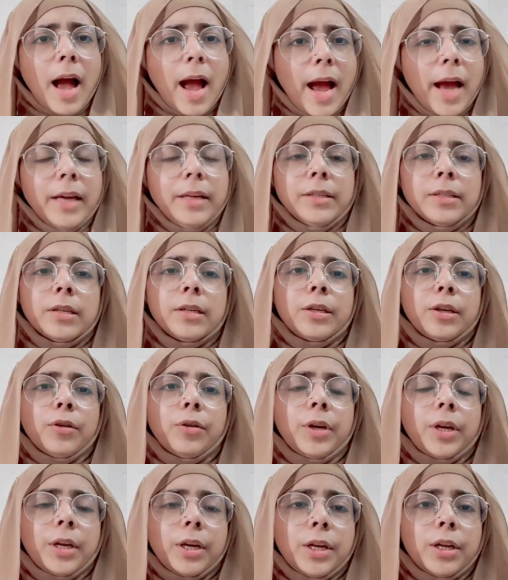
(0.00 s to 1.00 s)
And in your
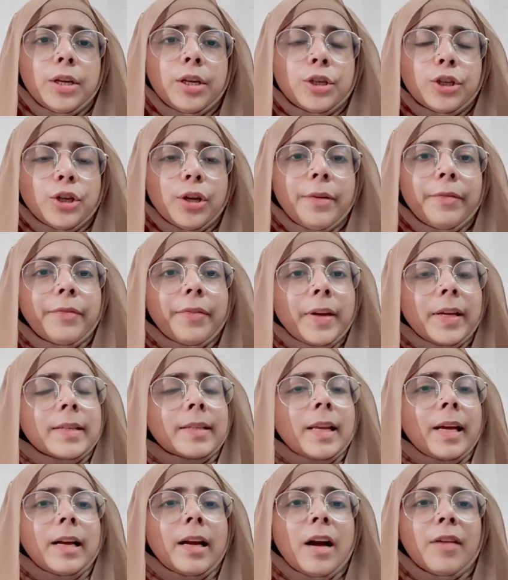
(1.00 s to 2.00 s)
initial phase,
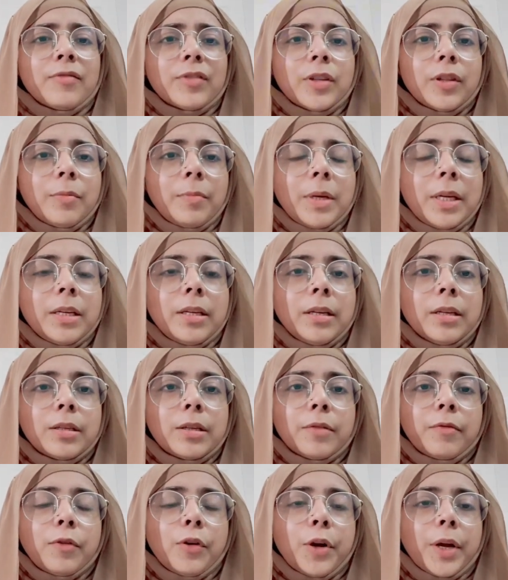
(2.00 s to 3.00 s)
like after the
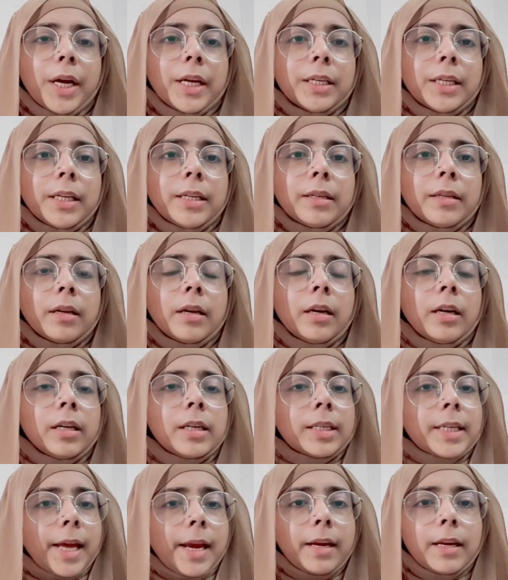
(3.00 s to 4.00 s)
BDS, if you're getting
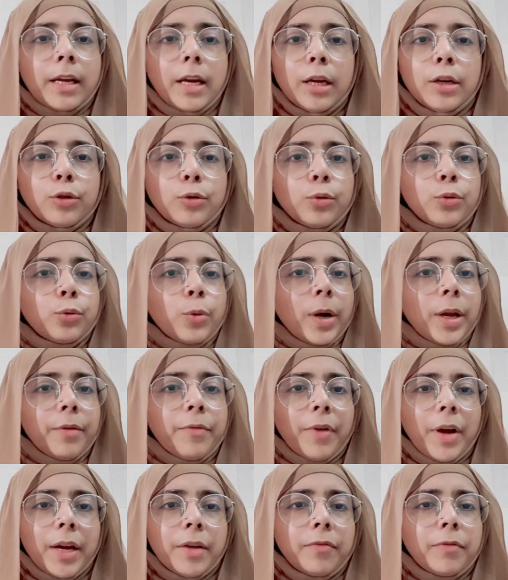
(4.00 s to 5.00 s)
10K to
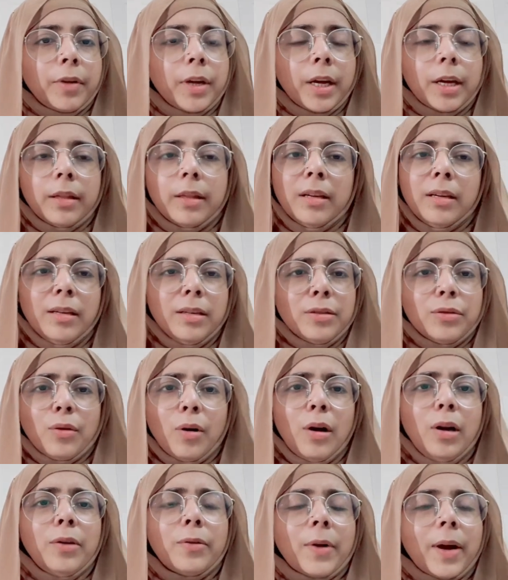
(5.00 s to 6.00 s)
25K, then it's
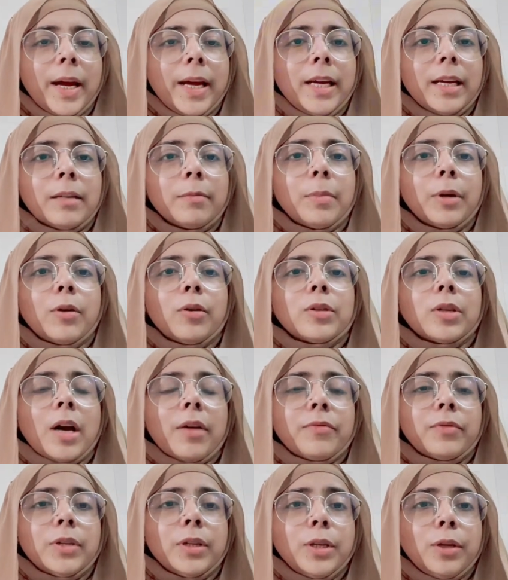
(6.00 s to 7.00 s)
all right, because
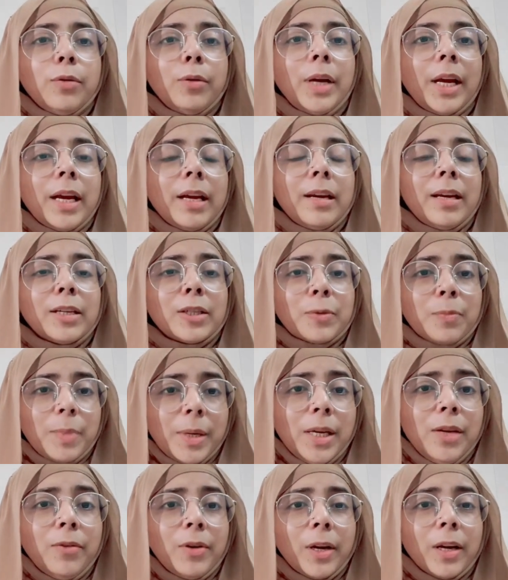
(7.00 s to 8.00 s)
after you gain
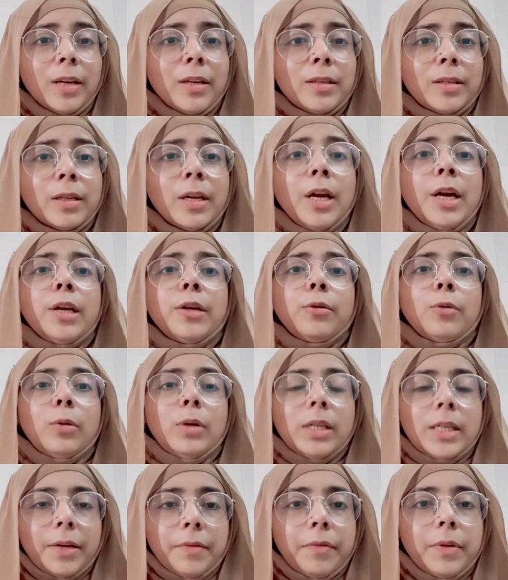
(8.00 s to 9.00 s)
experience,
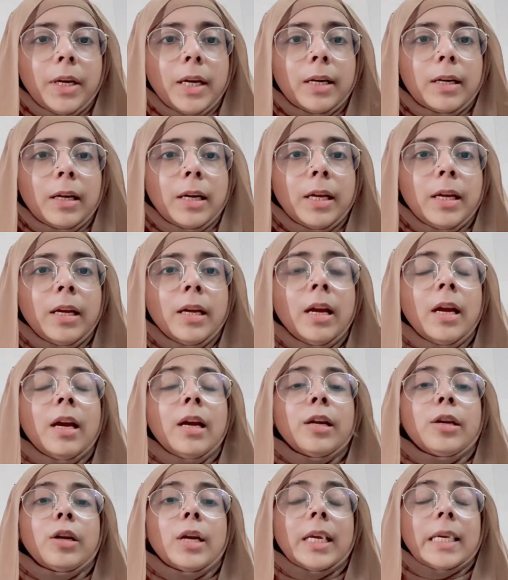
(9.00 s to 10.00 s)
you'll definitely
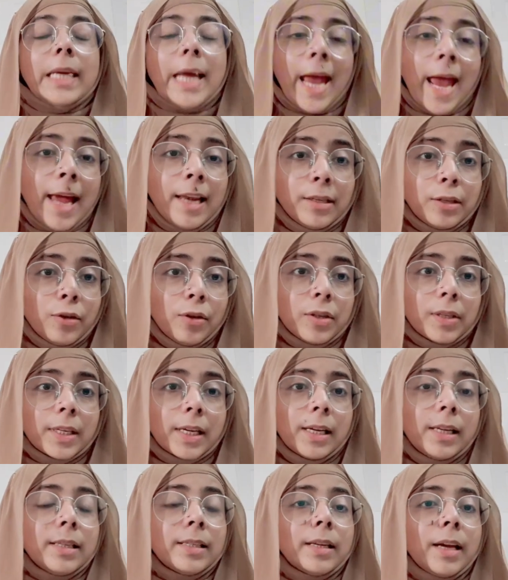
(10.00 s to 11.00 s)
enhance your
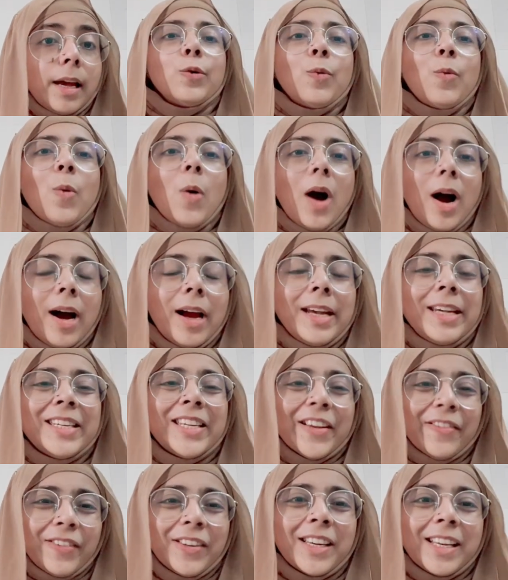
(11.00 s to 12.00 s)
skills and you are
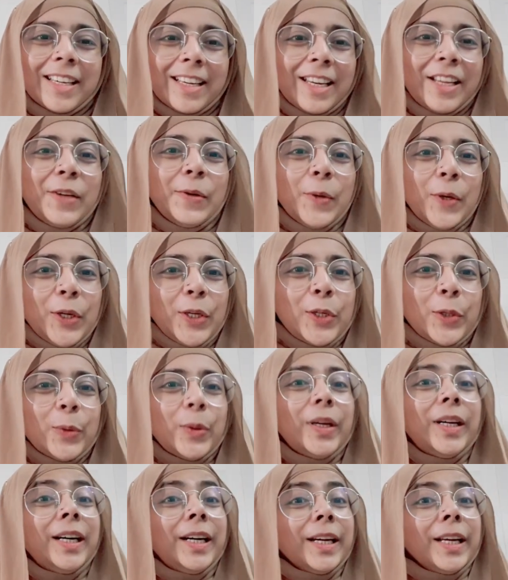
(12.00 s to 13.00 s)
definitely going to
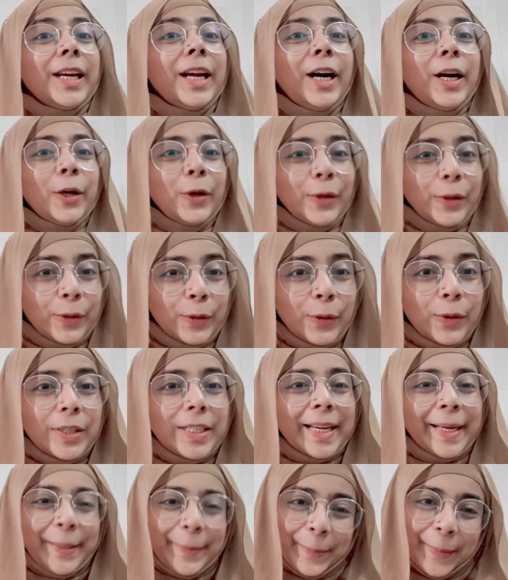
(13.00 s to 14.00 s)
earn a
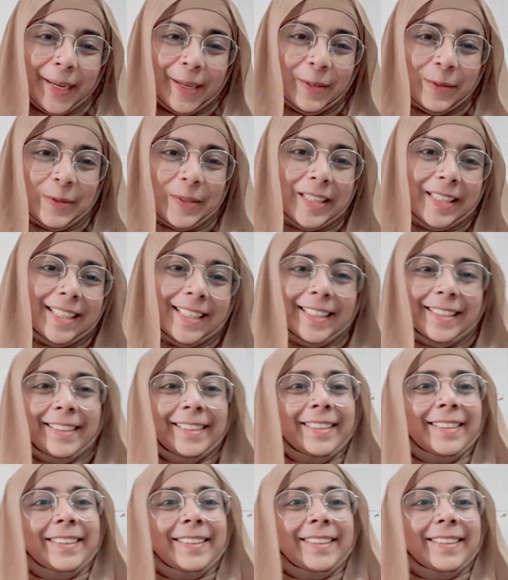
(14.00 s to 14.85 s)
good amount.